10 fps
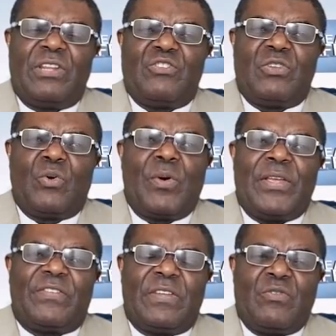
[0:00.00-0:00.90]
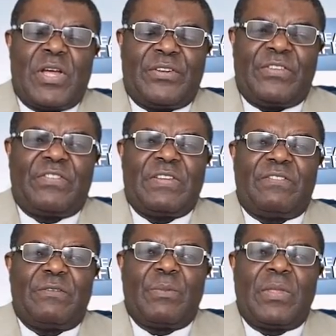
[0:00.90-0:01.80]
the West, the United
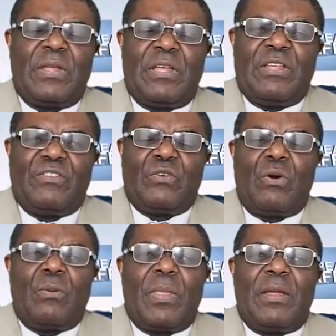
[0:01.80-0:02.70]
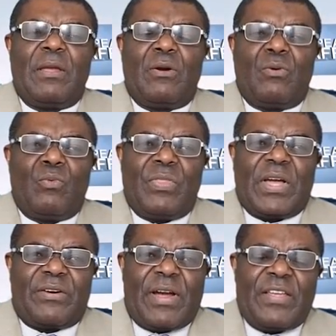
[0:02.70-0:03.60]
States. So with
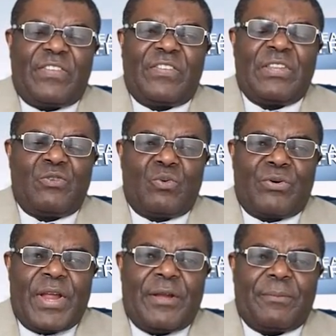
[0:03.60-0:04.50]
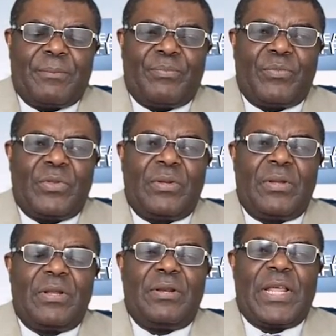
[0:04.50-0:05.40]
the crisis in the Ukraine,
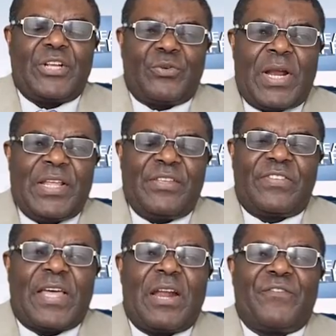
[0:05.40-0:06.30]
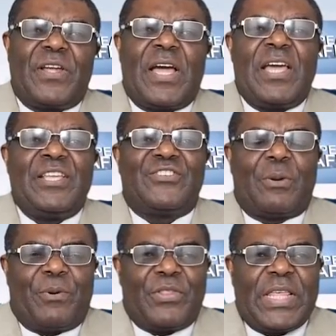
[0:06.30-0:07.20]
Naturally, South Africa is
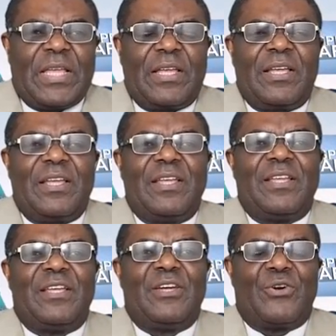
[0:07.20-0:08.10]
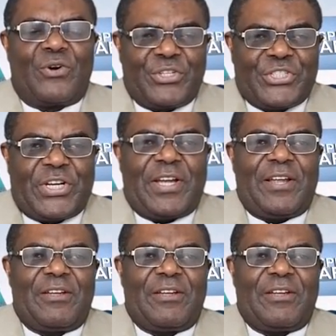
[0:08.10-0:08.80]
supporting Russia.